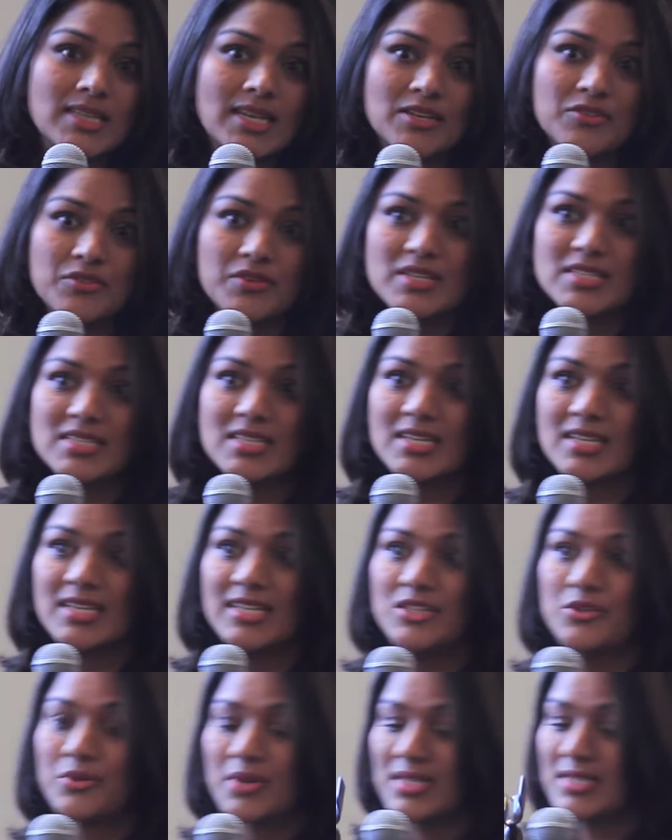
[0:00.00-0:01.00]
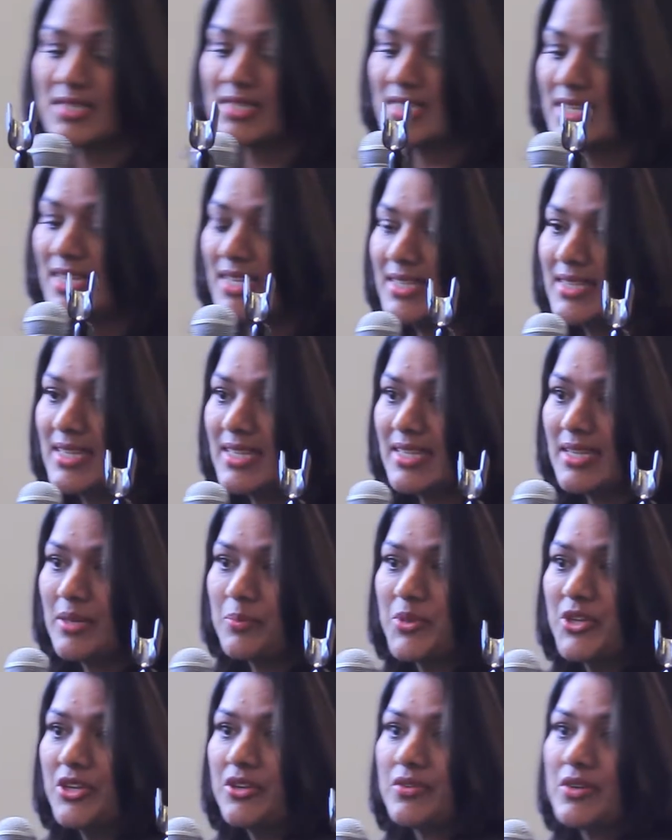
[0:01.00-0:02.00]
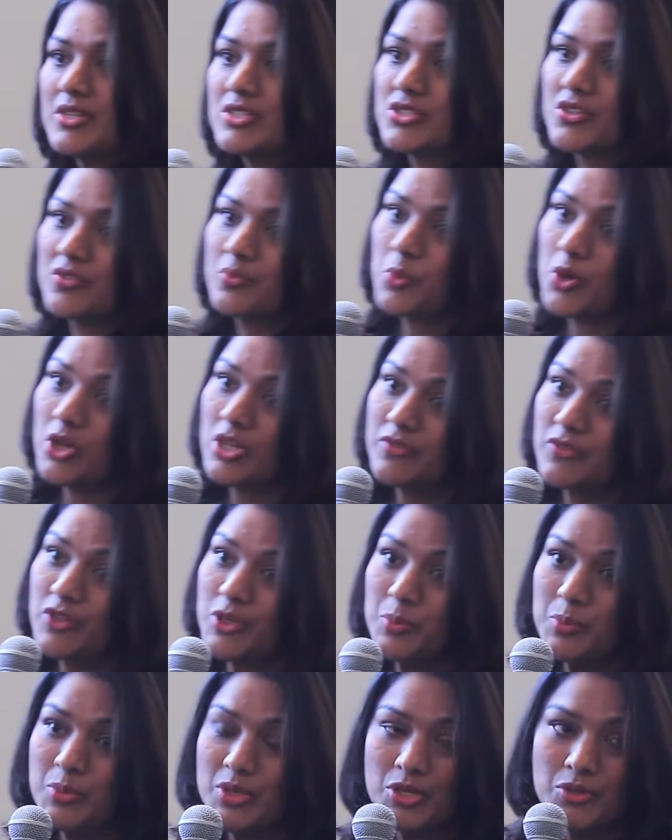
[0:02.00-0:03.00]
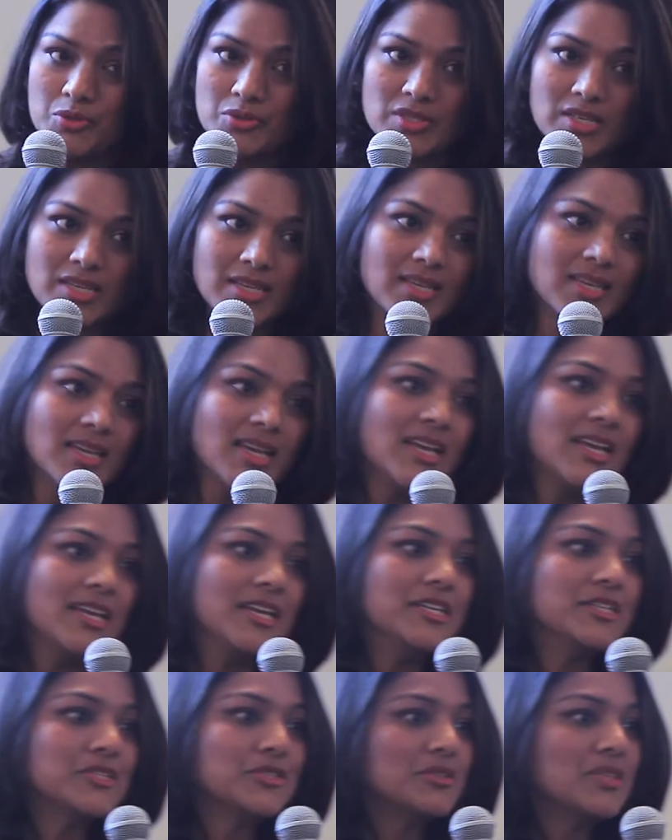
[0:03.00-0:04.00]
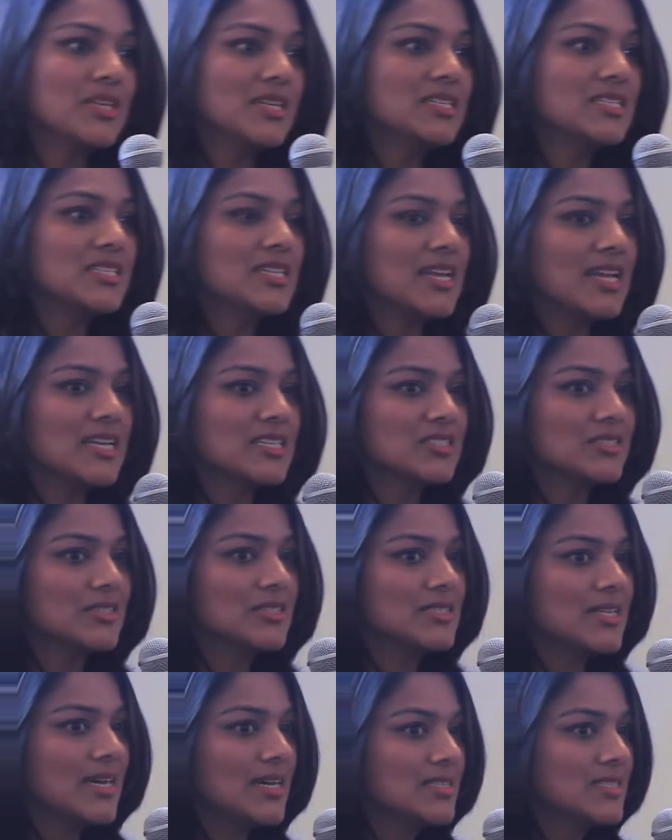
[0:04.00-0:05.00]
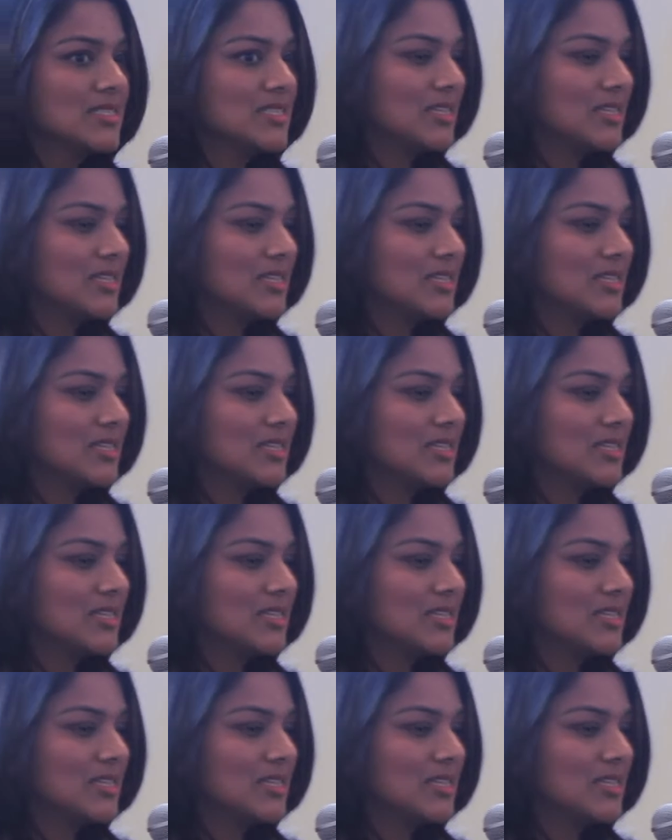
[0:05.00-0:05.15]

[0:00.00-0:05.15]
that recently you can see the appearance of Bollywood music into the international dance